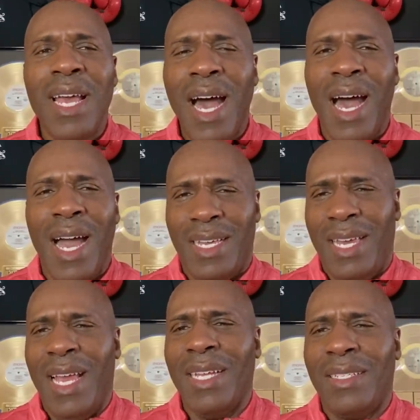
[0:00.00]
I
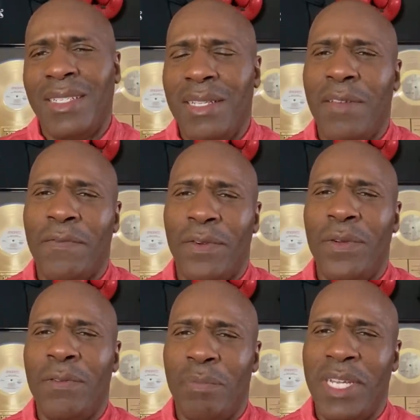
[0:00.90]
can't see the
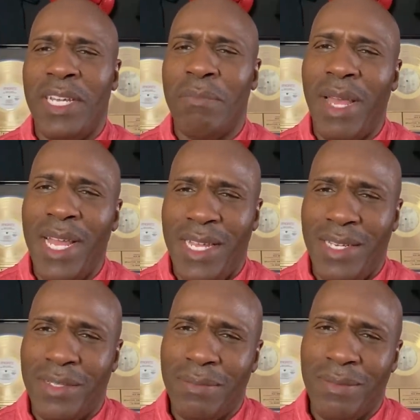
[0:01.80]
food being made.